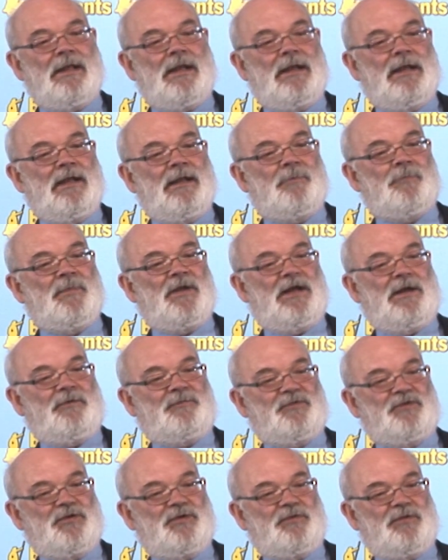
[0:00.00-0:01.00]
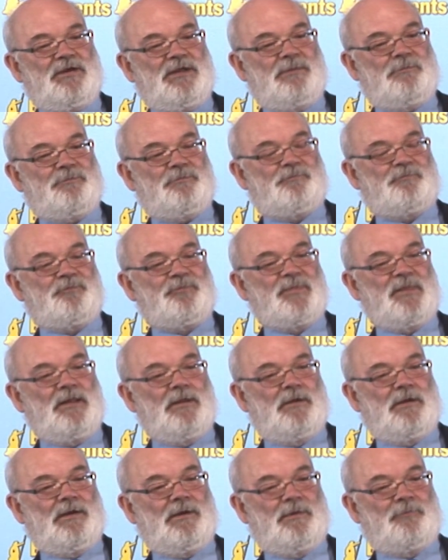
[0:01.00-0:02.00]
after the
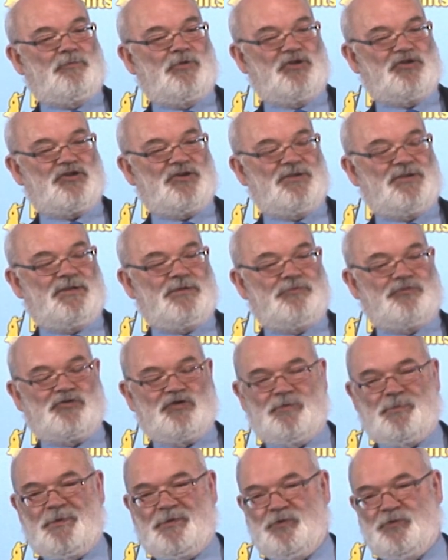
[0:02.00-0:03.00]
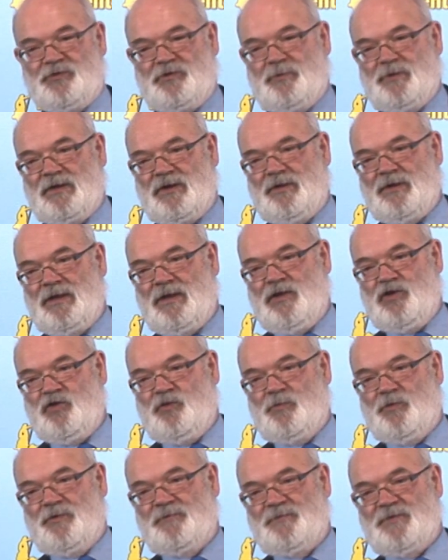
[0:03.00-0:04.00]
British Indian troops thought they were going
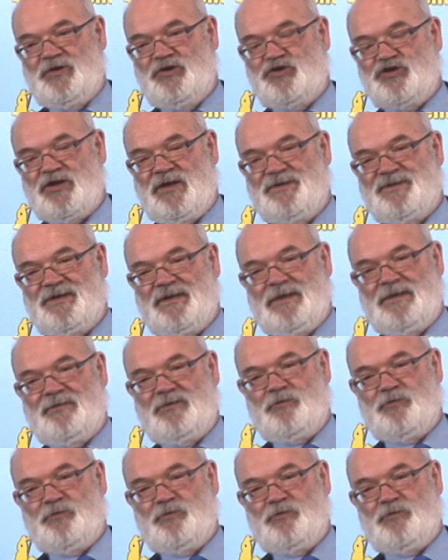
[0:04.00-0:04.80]
home on VJ Day,